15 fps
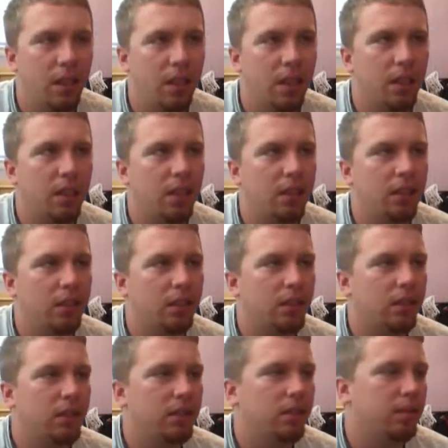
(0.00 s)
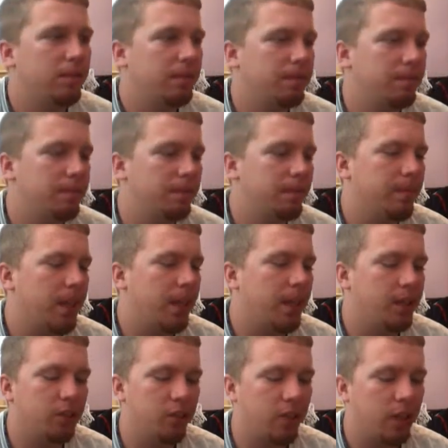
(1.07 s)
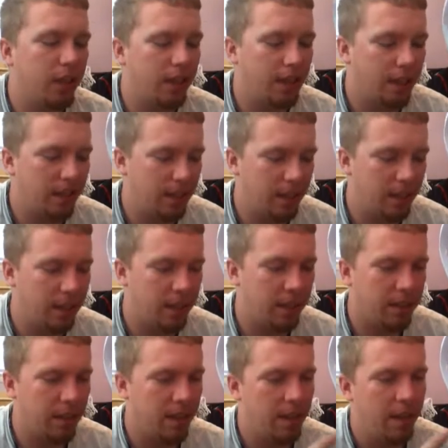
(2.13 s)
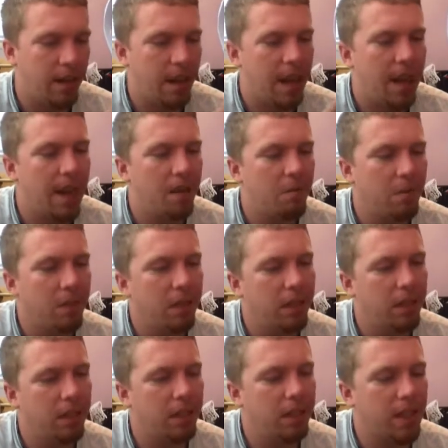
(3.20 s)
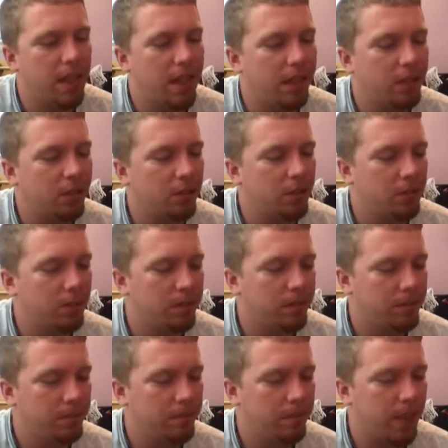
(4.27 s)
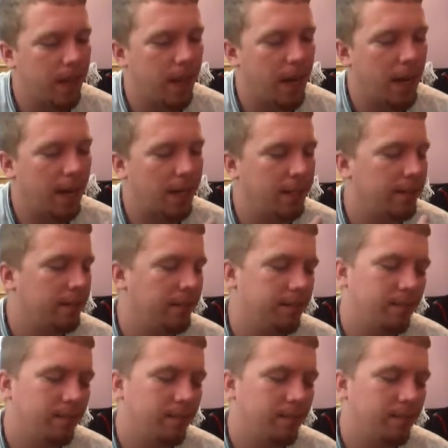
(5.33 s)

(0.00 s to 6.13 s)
And I had one of these in high school, and